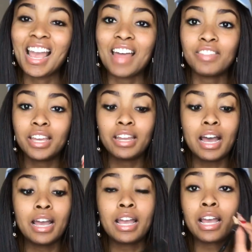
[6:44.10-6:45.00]
And then
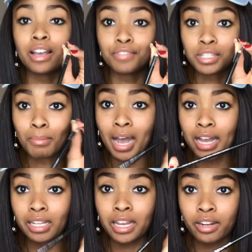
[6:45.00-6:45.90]
I have some
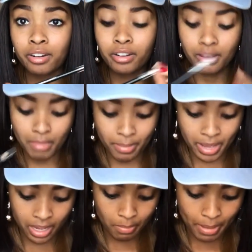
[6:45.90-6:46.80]
eyeliner in my
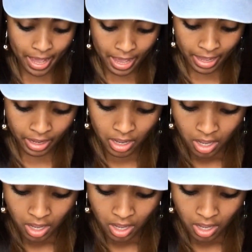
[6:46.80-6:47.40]
makeup bag.